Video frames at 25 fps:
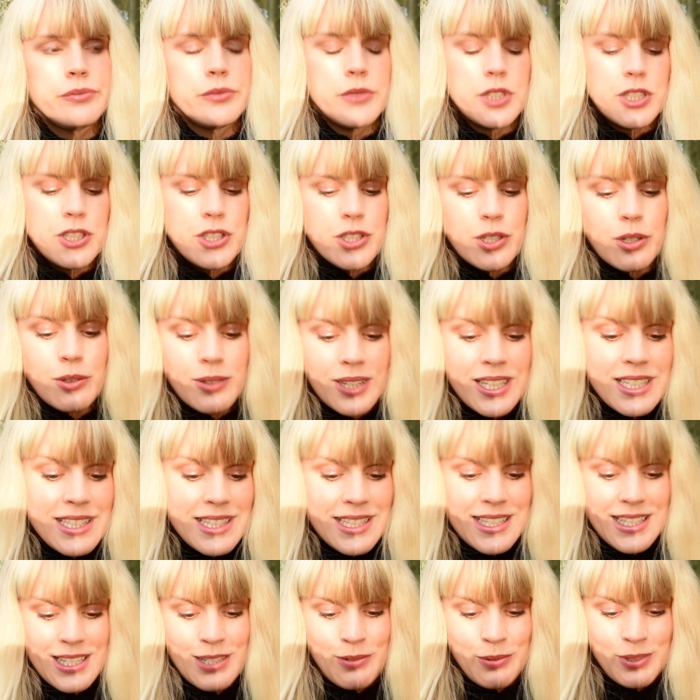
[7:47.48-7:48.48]
So let's
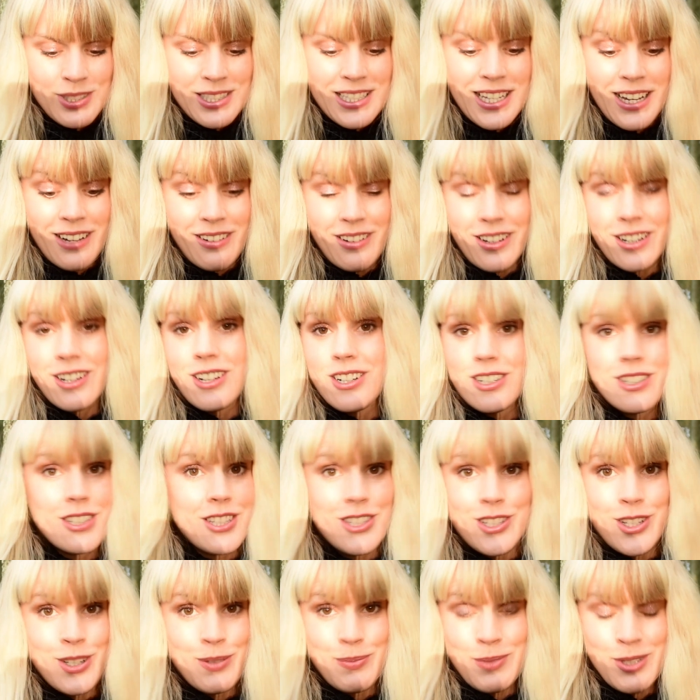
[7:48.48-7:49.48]
see what tarot cards
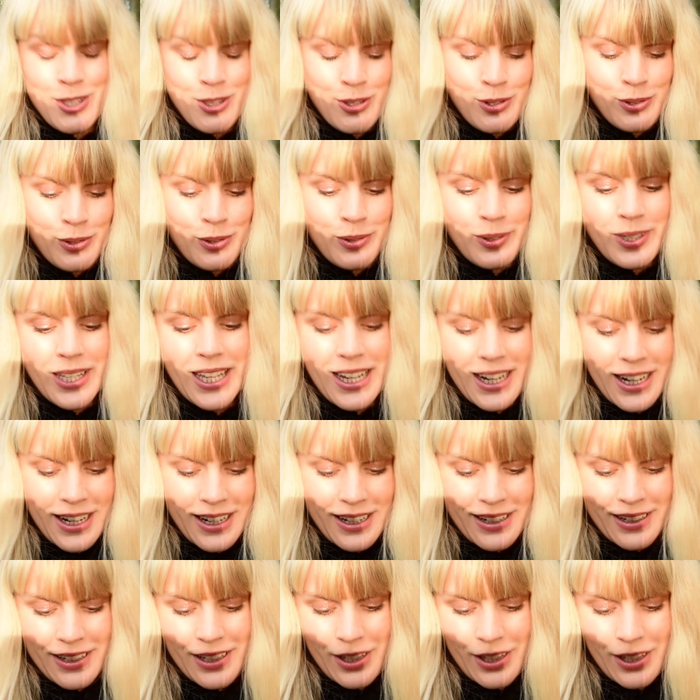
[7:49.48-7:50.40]
comes through here,